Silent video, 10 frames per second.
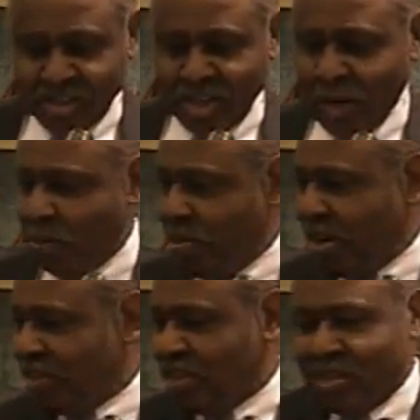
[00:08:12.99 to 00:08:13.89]
to help
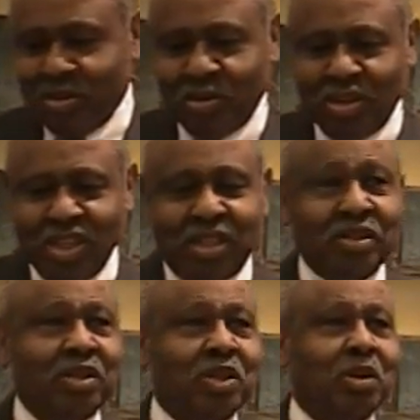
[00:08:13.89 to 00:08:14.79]
us to
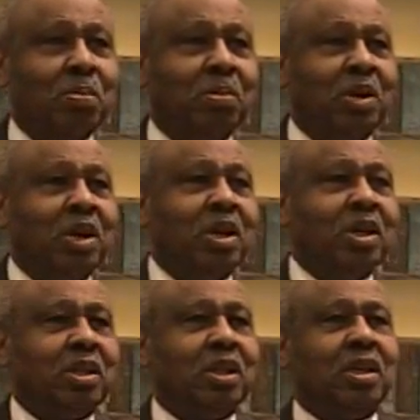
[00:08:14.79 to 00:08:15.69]
enter into the,
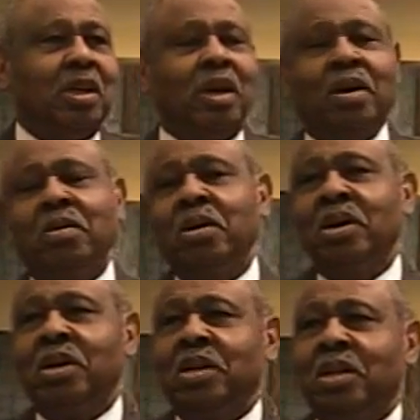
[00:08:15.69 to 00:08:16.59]
the, uh,
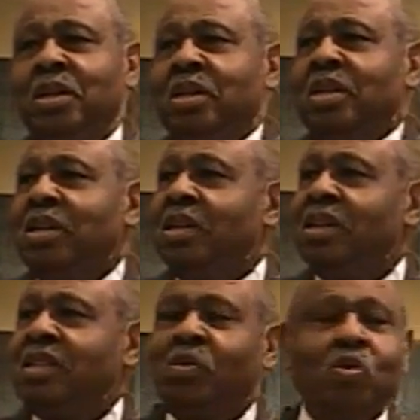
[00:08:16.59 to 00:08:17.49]

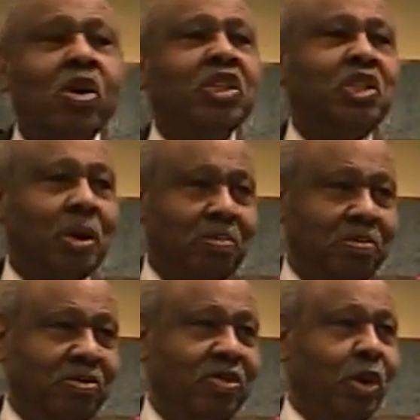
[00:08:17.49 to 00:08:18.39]
the
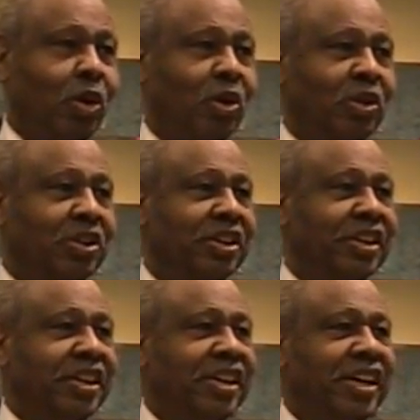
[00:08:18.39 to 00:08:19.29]
worshipful
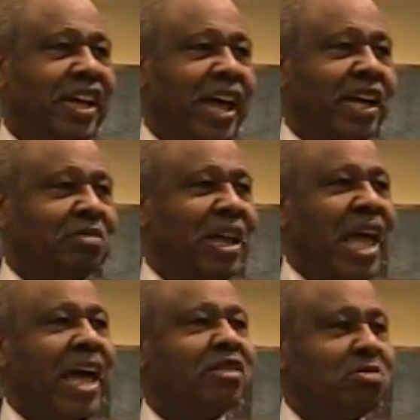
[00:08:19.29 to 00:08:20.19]

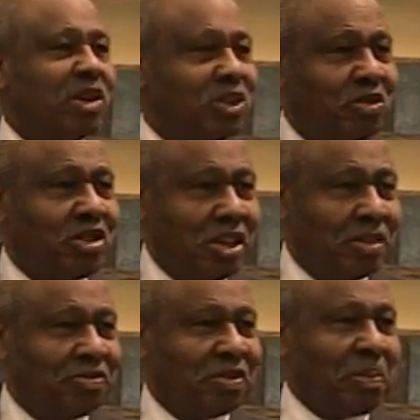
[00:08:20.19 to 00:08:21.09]
atmosphere
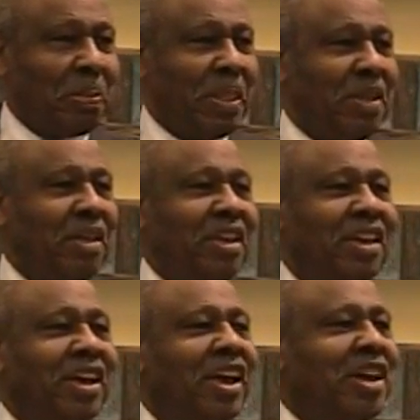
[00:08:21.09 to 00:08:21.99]

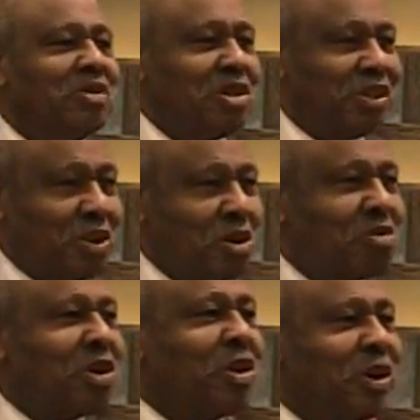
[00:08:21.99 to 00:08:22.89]
as we
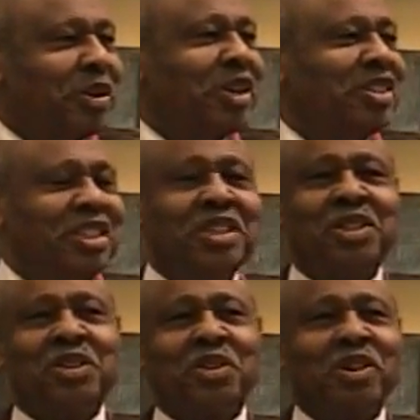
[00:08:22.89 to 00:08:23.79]
serve the Lord
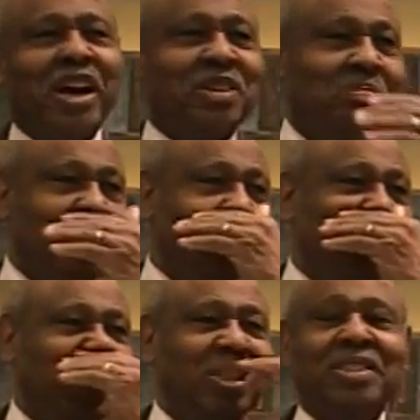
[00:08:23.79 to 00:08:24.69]
Jesus Christ.
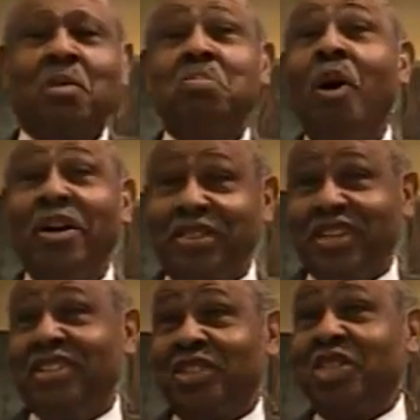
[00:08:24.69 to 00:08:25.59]
Music is
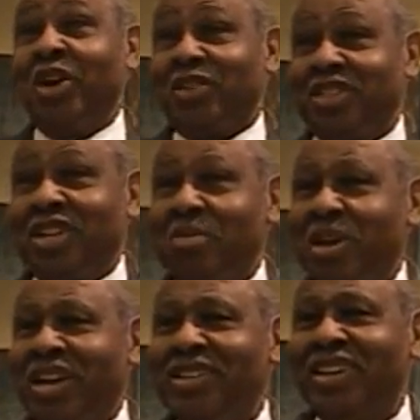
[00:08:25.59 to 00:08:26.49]
important in the church.
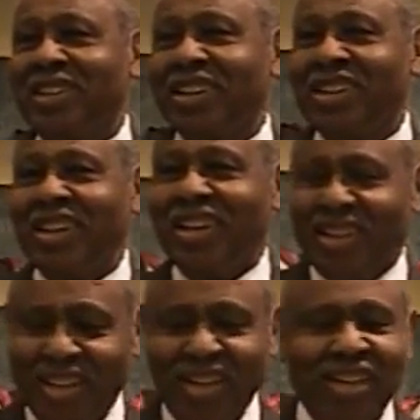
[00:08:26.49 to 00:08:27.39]
Amen?
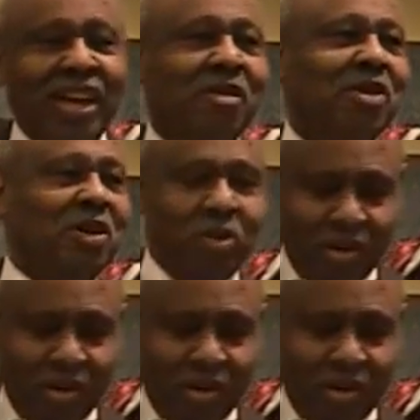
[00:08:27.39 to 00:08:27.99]
Amen. I want to